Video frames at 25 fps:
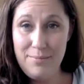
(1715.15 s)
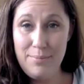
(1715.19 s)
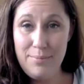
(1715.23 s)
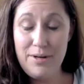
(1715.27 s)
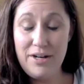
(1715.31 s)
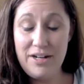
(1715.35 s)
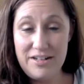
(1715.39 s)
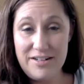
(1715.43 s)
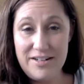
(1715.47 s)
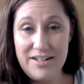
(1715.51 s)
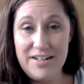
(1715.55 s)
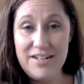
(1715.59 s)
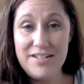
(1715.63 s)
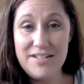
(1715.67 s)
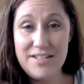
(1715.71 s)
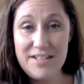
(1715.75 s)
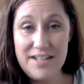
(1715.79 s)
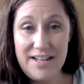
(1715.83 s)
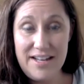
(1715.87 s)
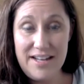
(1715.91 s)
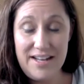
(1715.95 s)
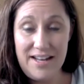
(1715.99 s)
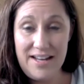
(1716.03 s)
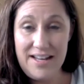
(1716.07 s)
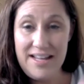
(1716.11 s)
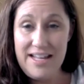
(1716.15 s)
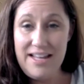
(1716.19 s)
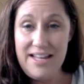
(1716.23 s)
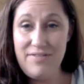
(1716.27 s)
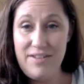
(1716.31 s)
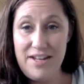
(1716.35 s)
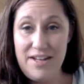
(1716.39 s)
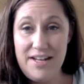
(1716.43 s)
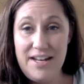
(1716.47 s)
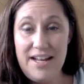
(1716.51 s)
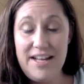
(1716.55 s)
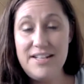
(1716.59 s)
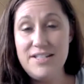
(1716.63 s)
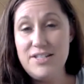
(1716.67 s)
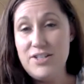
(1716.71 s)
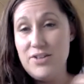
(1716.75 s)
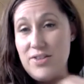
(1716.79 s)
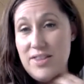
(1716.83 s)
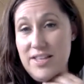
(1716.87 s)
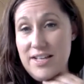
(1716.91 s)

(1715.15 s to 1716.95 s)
partners and so